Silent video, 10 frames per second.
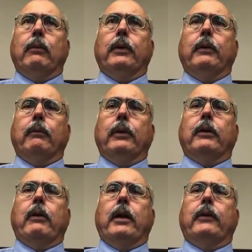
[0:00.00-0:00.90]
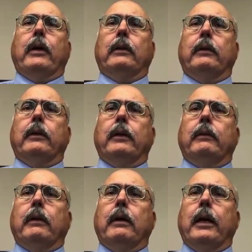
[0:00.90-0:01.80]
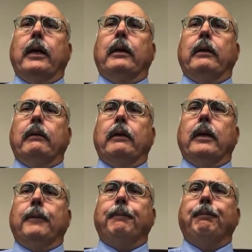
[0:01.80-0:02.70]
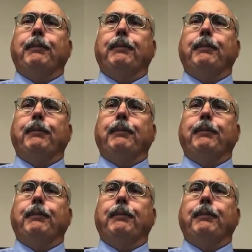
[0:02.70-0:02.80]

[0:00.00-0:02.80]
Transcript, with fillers: with the, with the critics out there that uh, I can, um,